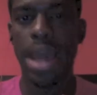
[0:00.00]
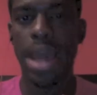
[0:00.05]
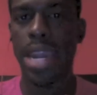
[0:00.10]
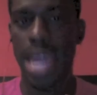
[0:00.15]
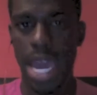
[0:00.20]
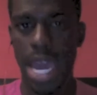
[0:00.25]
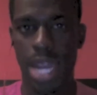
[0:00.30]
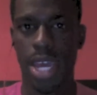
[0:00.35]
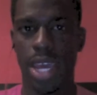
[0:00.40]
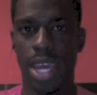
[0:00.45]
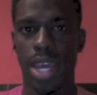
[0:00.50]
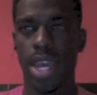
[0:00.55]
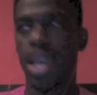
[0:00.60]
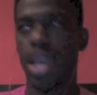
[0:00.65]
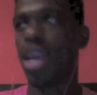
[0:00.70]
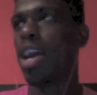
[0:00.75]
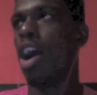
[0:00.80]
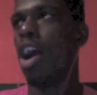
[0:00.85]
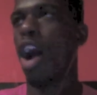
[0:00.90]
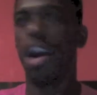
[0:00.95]
daddy,
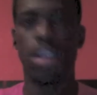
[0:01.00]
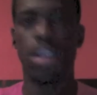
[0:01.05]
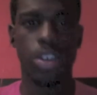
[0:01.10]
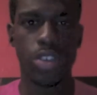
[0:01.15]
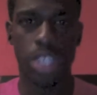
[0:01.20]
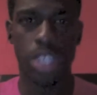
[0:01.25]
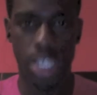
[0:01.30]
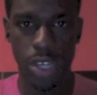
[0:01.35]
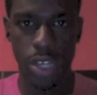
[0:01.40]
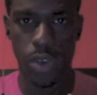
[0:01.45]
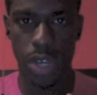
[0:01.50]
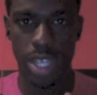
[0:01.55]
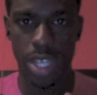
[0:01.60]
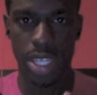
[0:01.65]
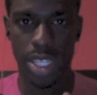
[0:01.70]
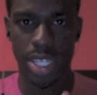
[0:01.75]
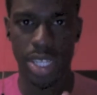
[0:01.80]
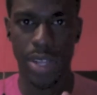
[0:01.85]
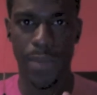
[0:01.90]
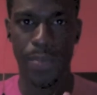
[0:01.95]
are you
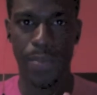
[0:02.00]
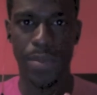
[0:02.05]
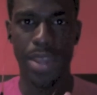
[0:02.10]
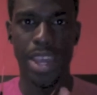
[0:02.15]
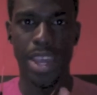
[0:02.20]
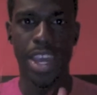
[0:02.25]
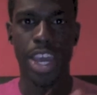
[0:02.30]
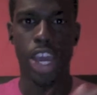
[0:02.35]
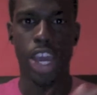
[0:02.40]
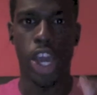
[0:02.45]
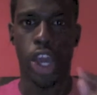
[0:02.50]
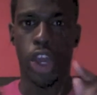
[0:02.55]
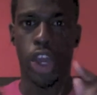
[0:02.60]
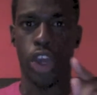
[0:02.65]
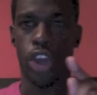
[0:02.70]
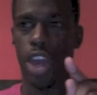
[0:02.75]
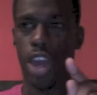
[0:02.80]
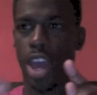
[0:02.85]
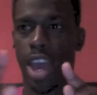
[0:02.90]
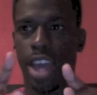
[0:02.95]
serious?
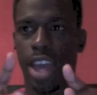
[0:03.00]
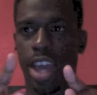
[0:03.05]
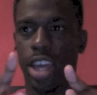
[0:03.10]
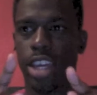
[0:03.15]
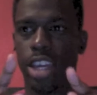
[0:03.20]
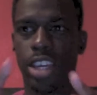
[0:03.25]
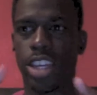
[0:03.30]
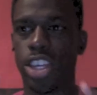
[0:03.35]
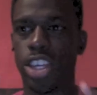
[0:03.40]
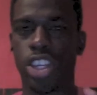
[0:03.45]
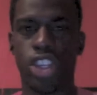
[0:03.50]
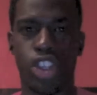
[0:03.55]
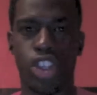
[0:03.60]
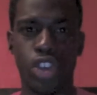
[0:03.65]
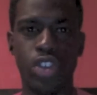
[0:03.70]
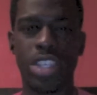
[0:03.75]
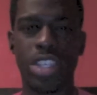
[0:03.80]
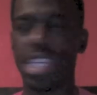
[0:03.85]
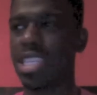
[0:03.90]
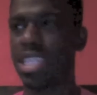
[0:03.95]
You
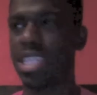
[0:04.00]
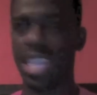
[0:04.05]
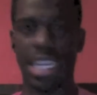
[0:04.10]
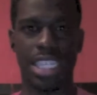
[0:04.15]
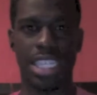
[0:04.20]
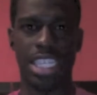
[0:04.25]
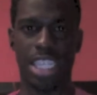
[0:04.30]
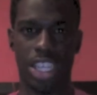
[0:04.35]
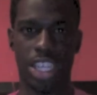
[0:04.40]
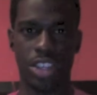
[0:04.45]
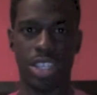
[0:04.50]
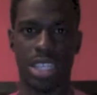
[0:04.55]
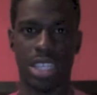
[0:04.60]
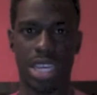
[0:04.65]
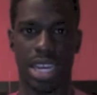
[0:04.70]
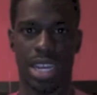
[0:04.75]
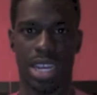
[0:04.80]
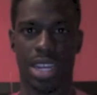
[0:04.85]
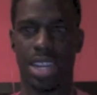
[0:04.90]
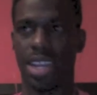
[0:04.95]
just said to your
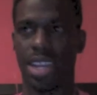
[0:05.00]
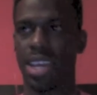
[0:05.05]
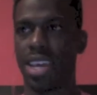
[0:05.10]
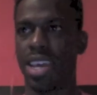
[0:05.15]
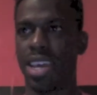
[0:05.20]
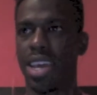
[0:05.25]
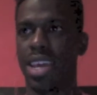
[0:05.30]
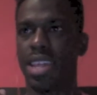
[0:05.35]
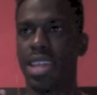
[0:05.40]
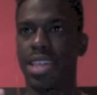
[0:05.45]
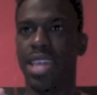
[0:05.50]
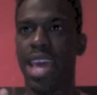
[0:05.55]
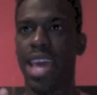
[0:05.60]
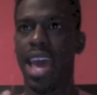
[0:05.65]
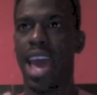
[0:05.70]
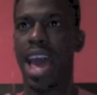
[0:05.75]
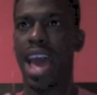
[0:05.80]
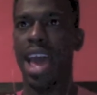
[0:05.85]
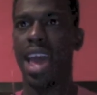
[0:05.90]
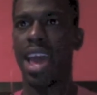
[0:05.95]
son
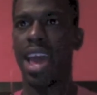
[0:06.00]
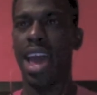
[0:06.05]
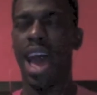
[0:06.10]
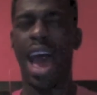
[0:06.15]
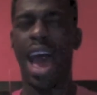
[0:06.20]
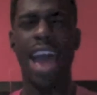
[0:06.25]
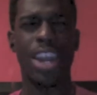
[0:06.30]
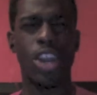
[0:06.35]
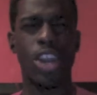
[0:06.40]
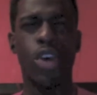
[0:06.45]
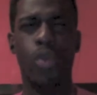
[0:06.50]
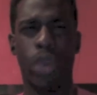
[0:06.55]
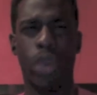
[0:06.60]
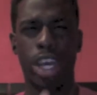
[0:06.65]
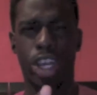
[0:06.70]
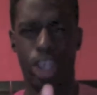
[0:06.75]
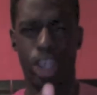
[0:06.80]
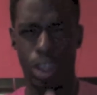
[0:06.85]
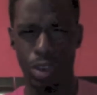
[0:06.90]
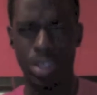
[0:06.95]
that I know where
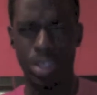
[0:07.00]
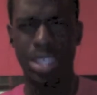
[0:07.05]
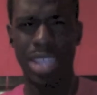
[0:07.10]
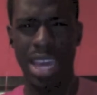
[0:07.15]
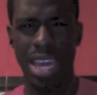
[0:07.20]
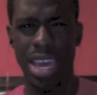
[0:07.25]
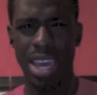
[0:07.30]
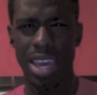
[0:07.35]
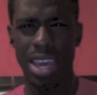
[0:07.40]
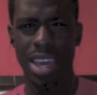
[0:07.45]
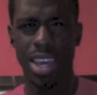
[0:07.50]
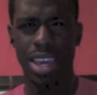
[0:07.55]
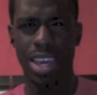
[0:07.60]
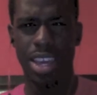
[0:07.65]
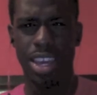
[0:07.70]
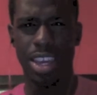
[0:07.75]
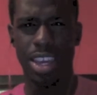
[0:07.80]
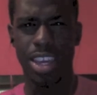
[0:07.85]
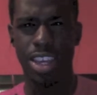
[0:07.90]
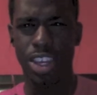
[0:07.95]
you stay.
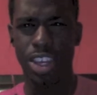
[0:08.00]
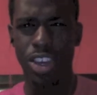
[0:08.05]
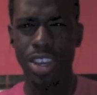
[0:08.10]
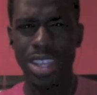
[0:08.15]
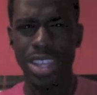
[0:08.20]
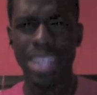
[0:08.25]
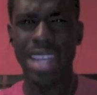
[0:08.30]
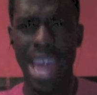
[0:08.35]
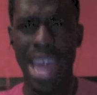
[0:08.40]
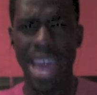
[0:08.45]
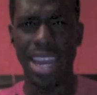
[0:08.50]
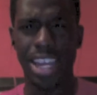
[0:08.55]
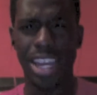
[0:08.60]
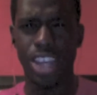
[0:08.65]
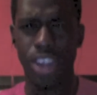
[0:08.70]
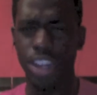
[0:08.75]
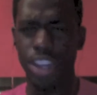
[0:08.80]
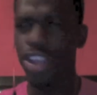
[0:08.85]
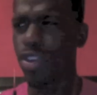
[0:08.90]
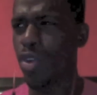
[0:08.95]
You're the daddy.
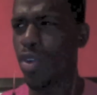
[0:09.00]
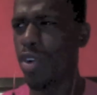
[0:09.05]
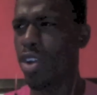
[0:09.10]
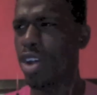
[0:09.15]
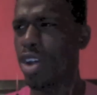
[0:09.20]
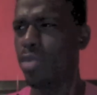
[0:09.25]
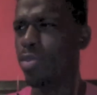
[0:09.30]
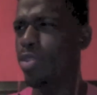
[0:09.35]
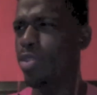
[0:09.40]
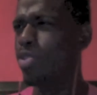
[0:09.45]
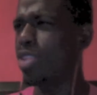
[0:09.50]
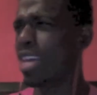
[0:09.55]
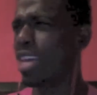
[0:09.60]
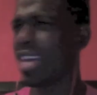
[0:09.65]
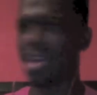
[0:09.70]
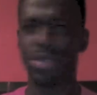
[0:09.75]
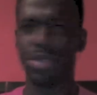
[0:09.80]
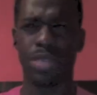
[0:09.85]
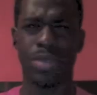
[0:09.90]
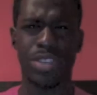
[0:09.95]
You're the grown up. You think
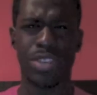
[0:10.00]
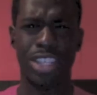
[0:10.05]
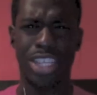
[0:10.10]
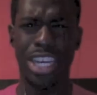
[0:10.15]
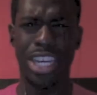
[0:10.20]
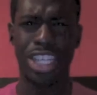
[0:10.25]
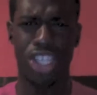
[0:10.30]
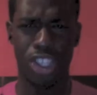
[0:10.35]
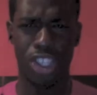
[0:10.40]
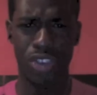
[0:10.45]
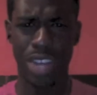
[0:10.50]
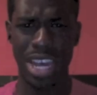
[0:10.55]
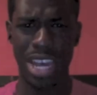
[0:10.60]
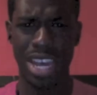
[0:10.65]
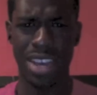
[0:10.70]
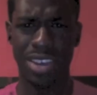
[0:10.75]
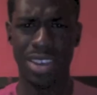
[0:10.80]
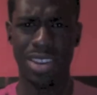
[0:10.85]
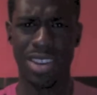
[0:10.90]
I'm supposed to chase you down?